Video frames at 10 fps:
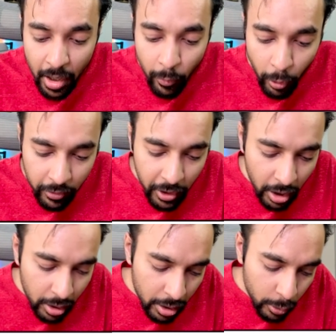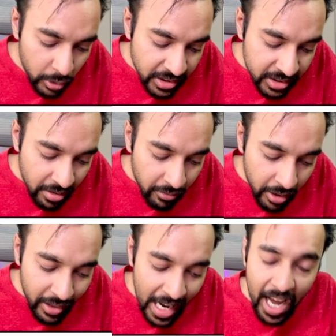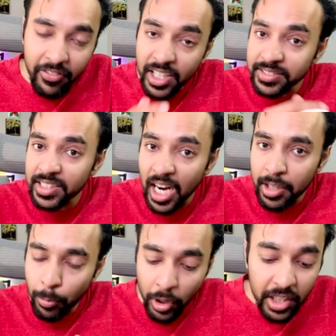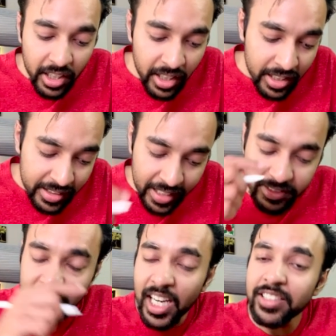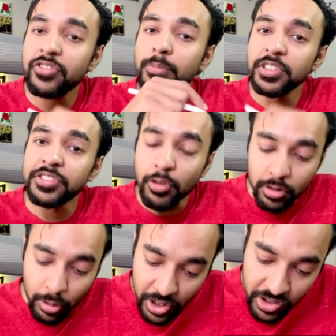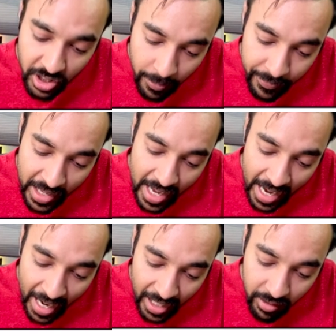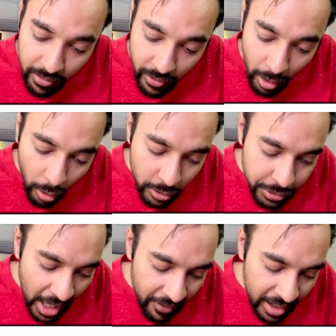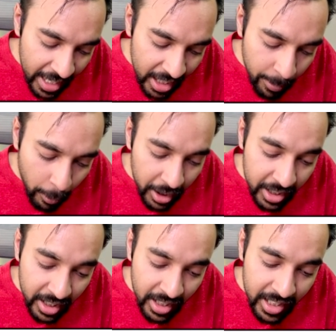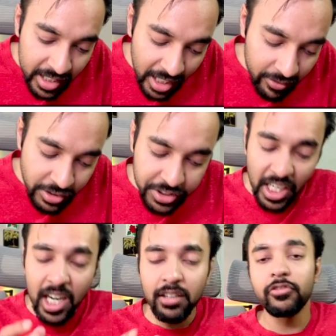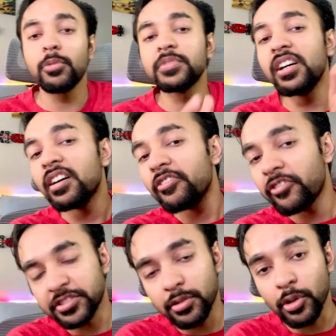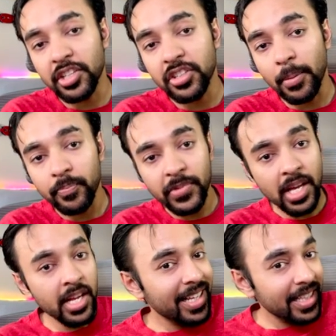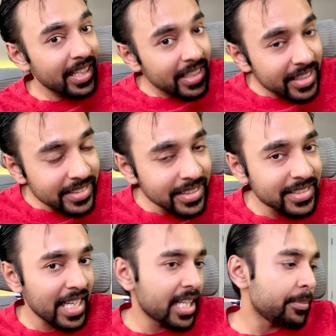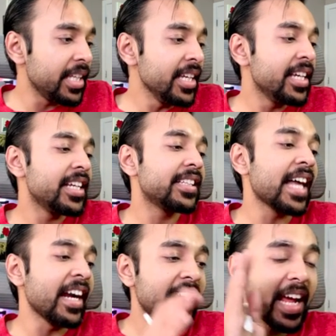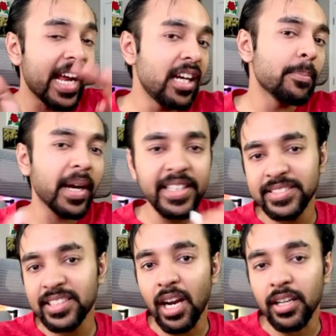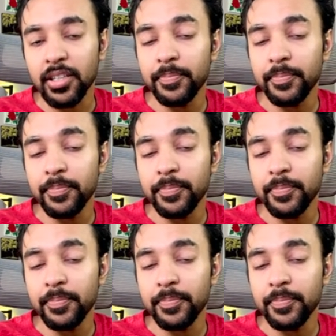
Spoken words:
what we are going to do is we will have a start pointer that starts from the 0th location, and we will also have an end pointer that will start from the 1st location. This is telling me that end minus start,